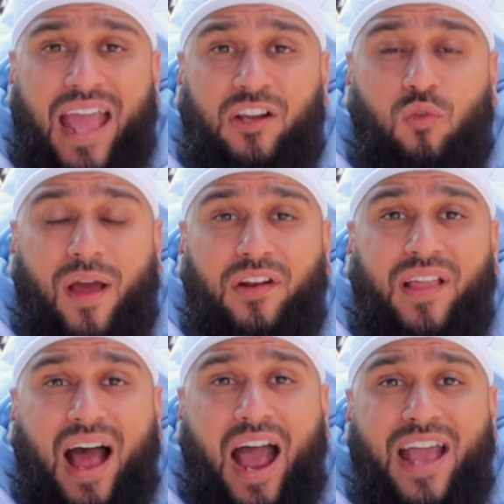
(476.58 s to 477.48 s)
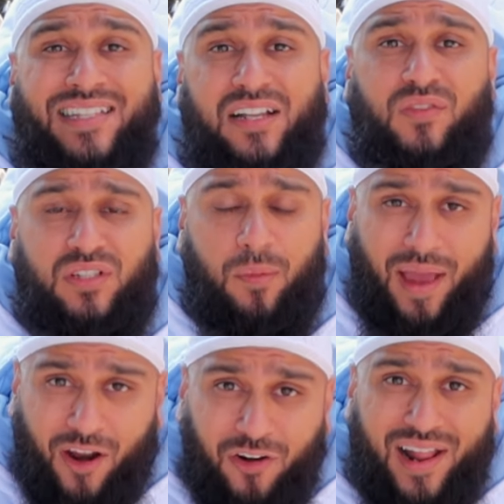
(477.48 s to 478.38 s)
and grant her the highest levels of
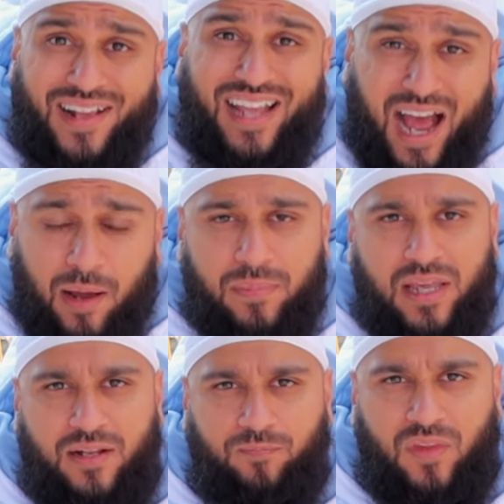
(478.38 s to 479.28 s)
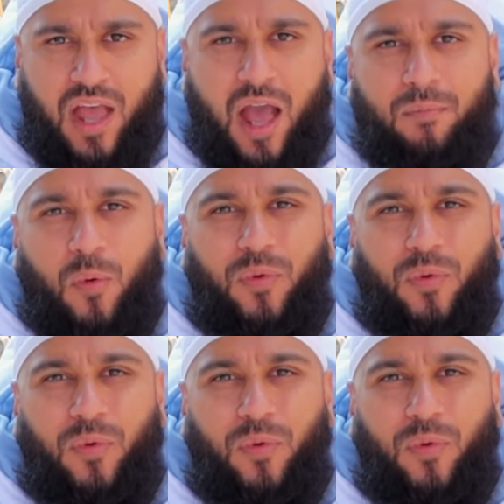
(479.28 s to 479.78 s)
paradise. Ameen. But